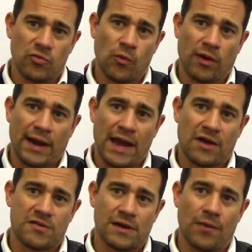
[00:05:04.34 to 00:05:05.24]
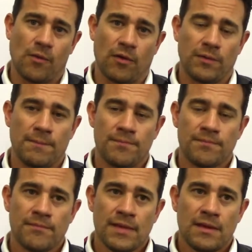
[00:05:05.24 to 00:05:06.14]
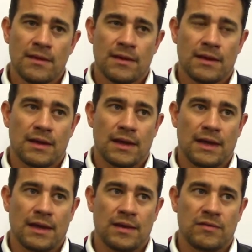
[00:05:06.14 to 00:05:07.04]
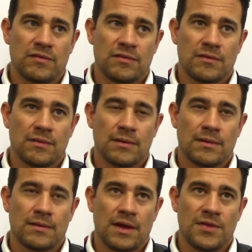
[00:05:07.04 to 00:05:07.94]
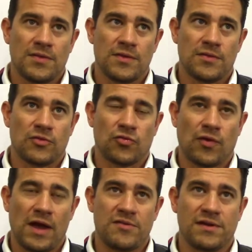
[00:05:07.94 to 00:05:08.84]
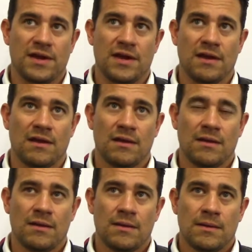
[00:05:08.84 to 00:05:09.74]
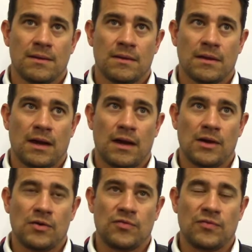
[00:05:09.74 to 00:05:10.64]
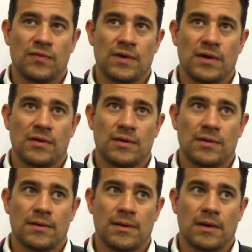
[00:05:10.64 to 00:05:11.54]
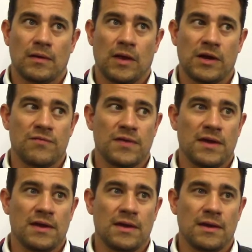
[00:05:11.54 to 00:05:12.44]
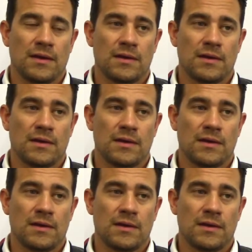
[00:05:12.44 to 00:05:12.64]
work and action in the world. And I think that the tragedy of a lot of the